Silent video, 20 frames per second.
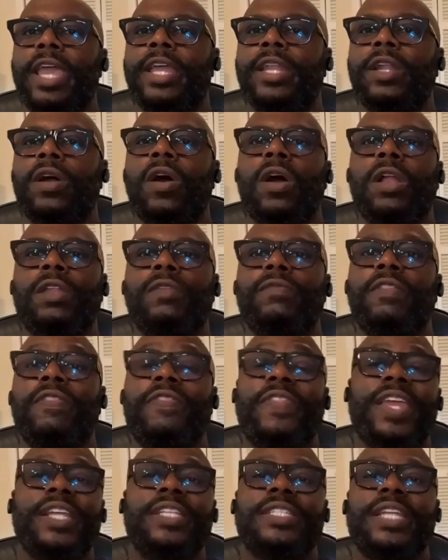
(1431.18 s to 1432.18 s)
And all of
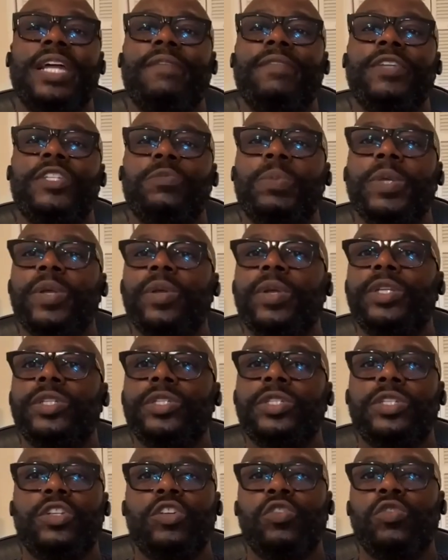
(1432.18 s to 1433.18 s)
the things I've
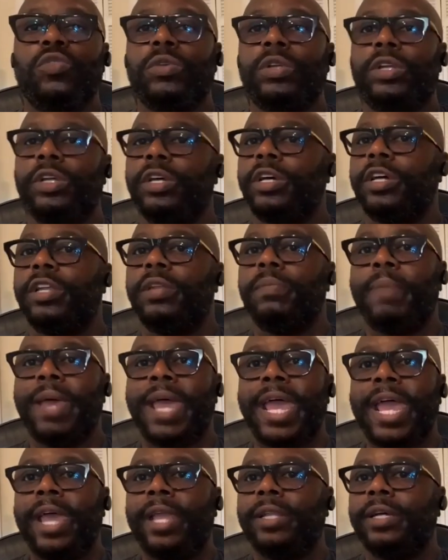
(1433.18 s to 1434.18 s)
experienced, good,
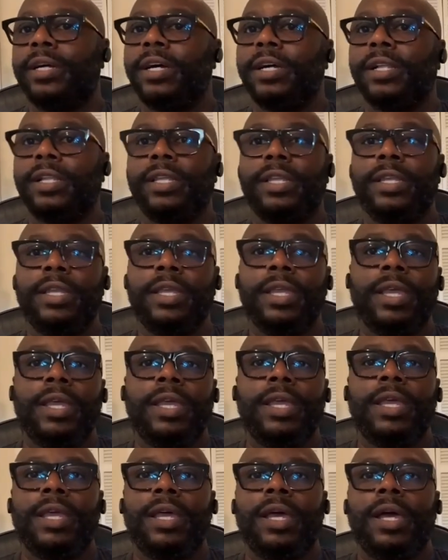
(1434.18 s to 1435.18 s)
bad, ugly,
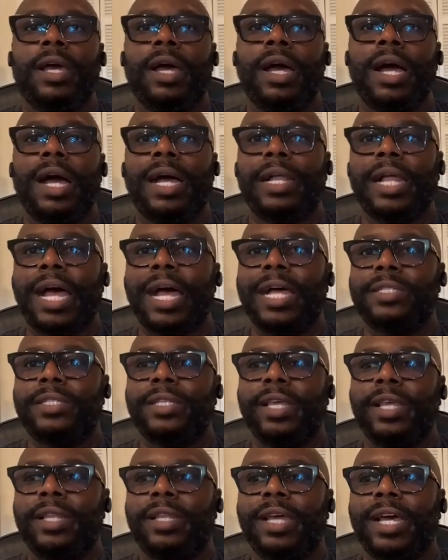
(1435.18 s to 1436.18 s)
I, I
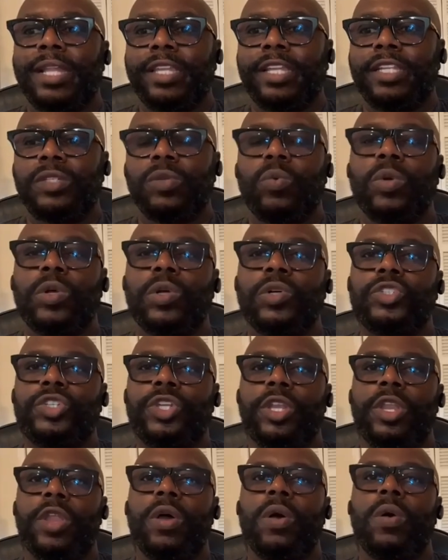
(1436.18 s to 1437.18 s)
said, I think the world
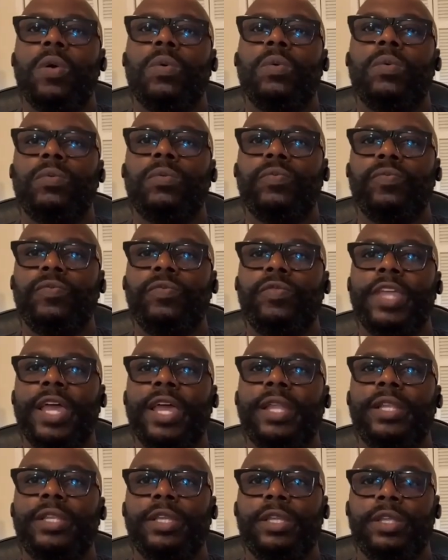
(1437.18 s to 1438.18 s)
should know
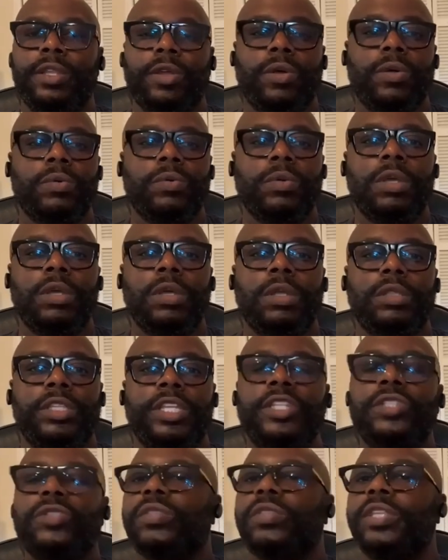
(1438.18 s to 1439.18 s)
that, you know,
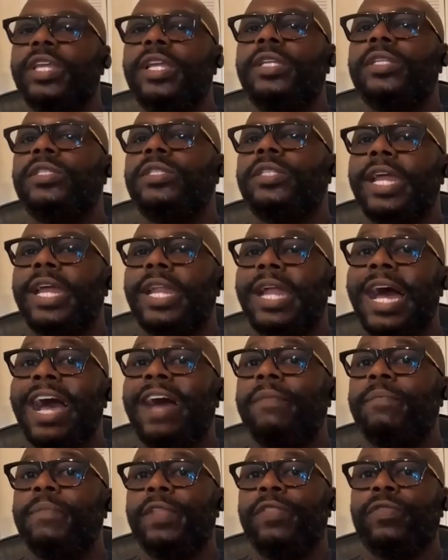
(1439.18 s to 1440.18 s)
these are things that
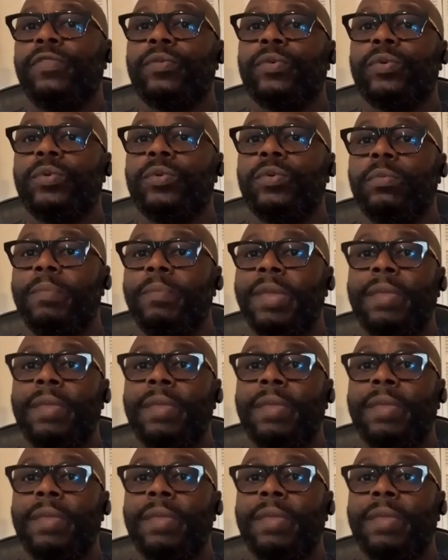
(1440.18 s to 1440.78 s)
I've been through.